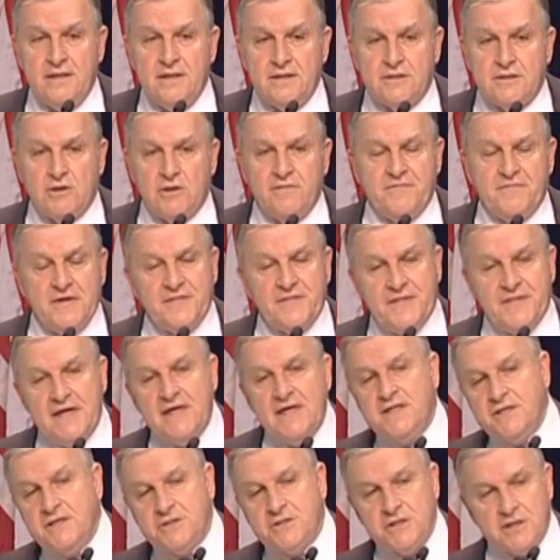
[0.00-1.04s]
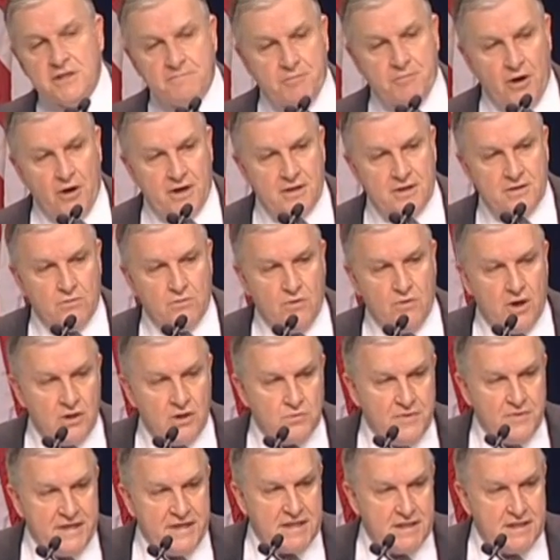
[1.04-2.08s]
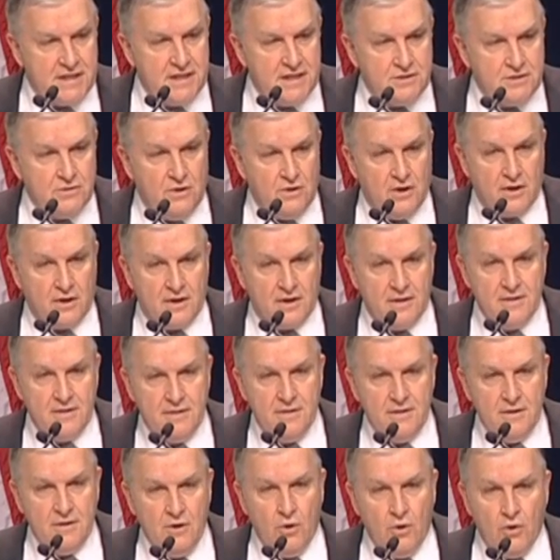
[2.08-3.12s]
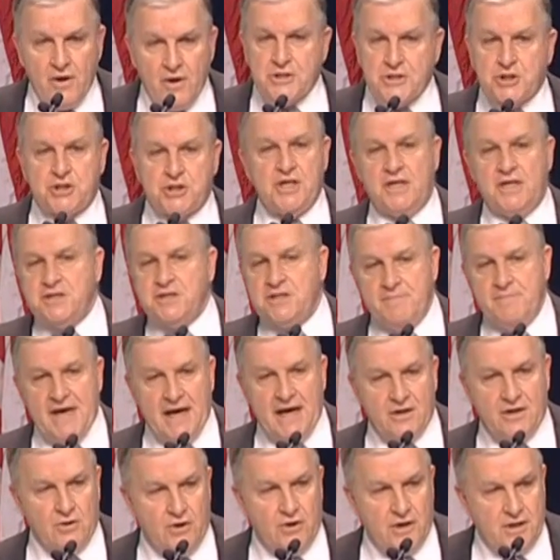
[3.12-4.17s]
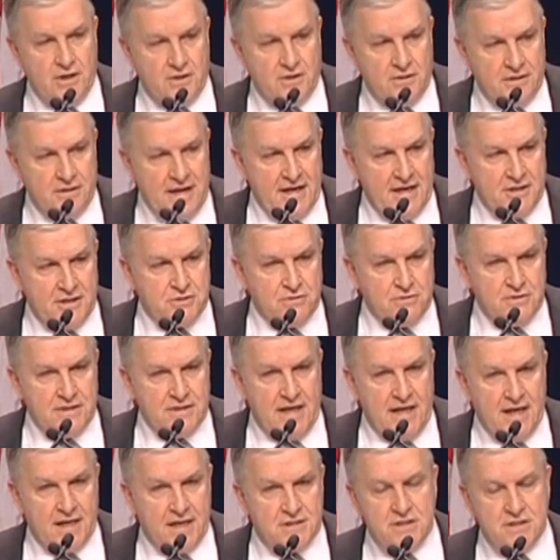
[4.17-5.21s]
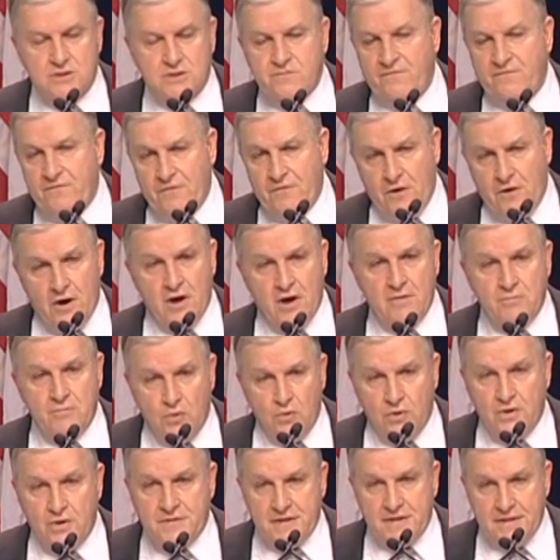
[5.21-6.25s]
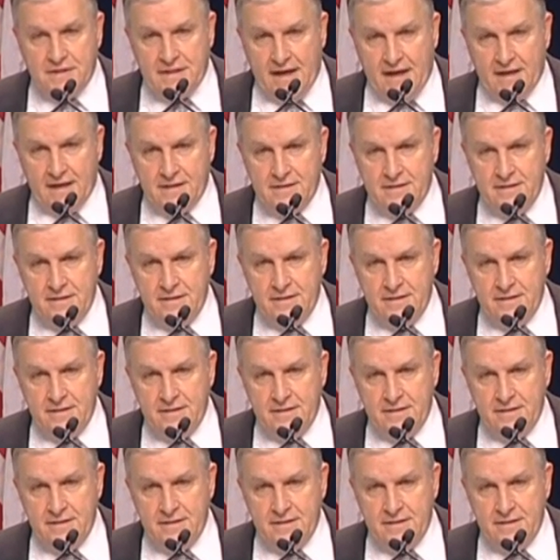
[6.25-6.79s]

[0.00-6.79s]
So if you think this is a part of the world we can ignore, or it's just about oil or natural gas, it's far more than that.